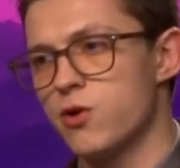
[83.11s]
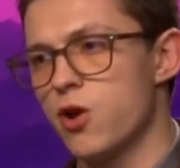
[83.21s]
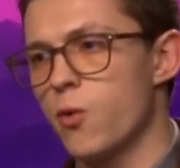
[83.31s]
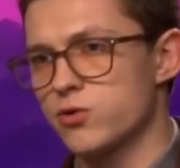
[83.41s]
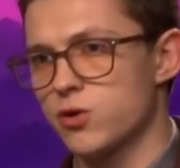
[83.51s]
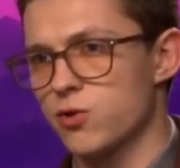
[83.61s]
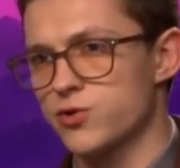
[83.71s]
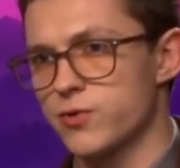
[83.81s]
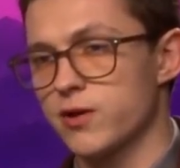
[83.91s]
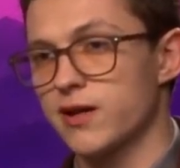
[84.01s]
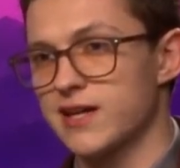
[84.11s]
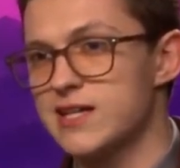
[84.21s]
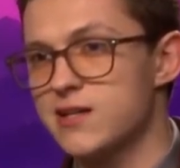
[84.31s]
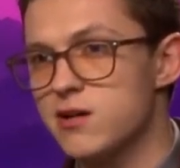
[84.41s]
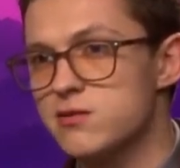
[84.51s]
No one goes through it like
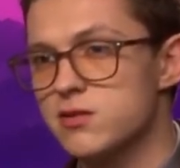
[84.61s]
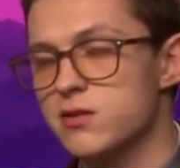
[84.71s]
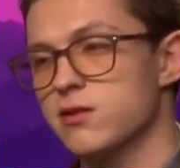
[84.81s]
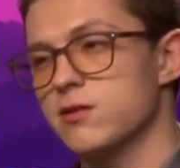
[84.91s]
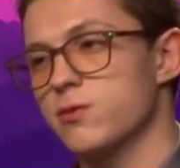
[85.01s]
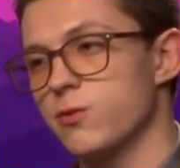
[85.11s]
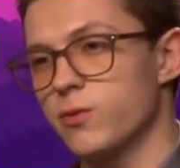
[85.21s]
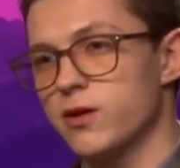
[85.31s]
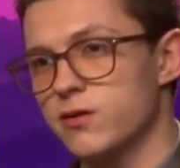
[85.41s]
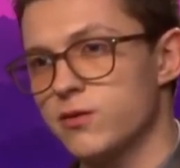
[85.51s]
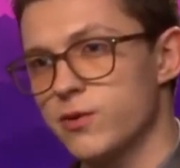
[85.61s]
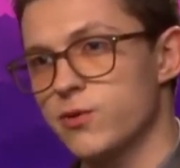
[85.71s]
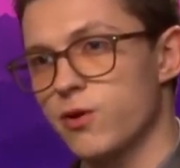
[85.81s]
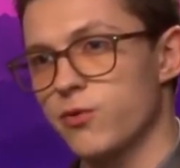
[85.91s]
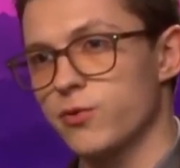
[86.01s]
he does, but we
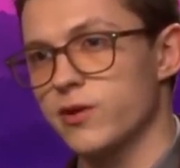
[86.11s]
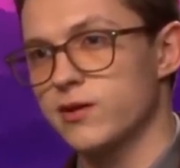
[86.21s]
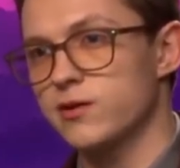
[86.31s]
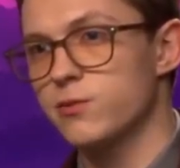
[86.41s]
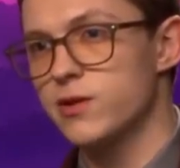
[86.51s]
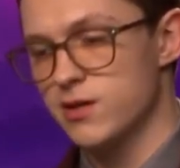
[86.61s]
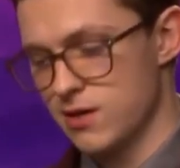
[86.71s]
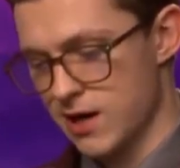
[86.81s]
all go through it in a little bit,